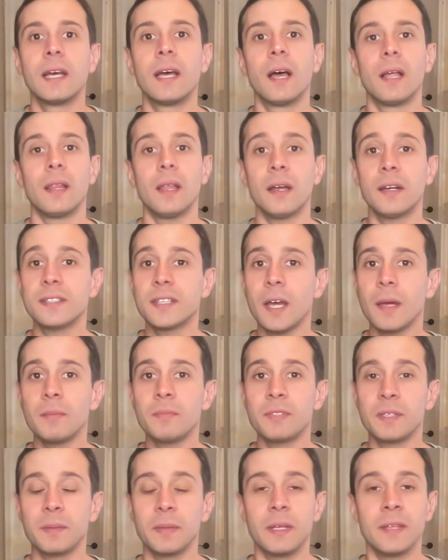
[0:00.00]
a lot of
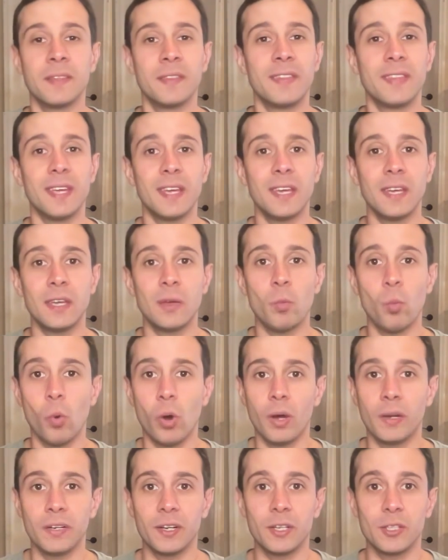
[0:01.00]
times they
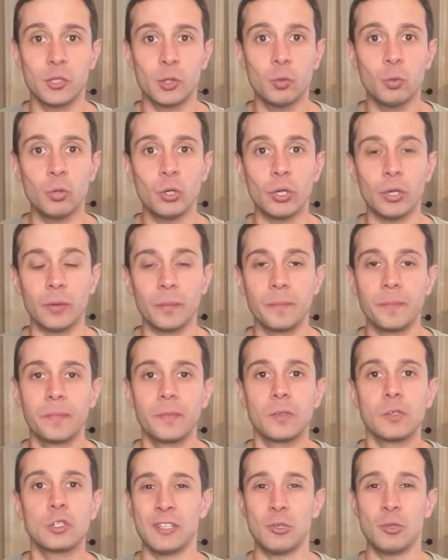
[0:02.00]
want a scooter.
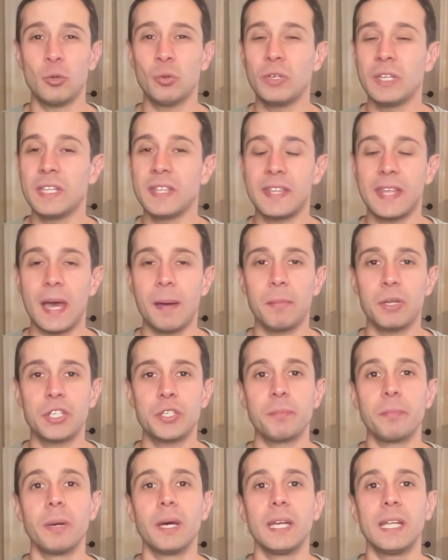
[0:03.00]
You don't need that much
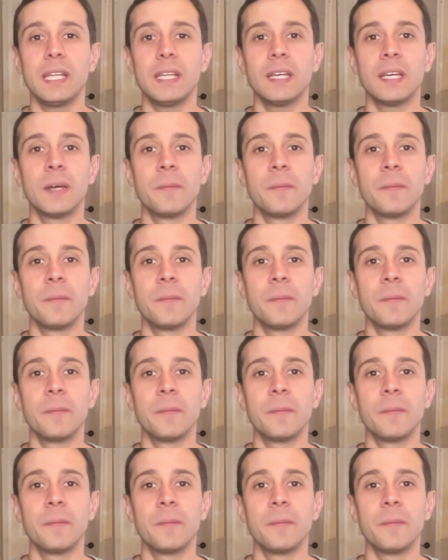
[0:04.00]
money.